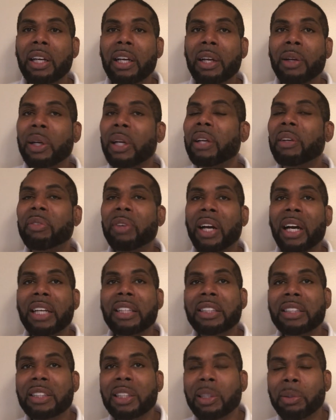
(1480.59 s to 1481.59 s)
And I live
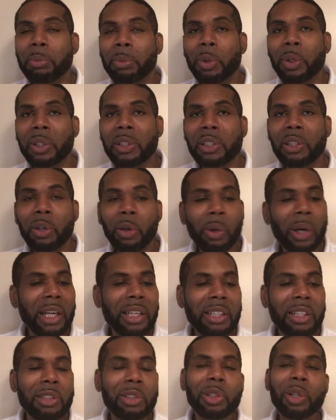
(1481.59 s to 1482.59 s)
hostage anymore to, oh, I
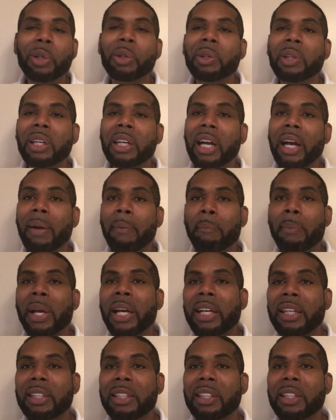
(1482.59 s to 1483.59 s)
deserted, I
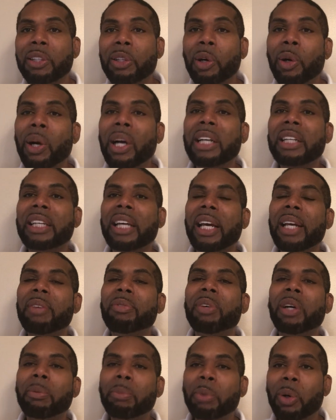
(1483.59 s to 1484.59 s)
abandoned, oh, I gave
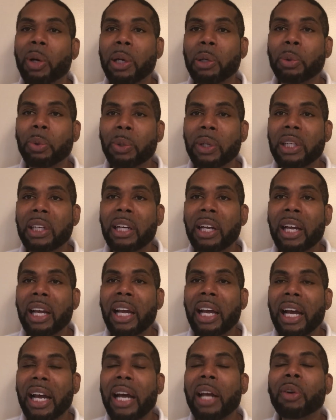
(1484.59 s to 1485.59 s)
up, oh, I quit.
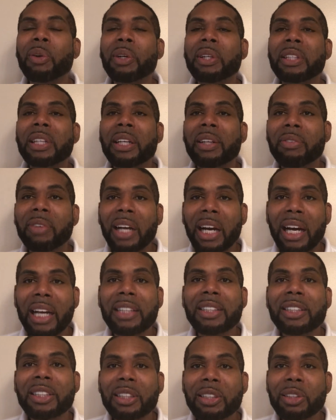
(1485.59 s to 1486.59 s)
I don't have to live
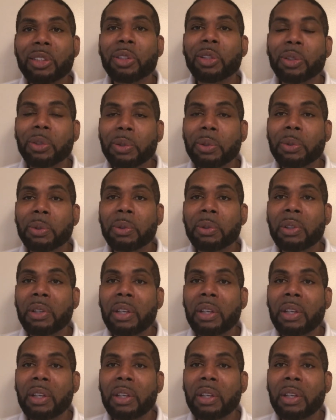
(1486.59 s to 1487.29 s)
hostage to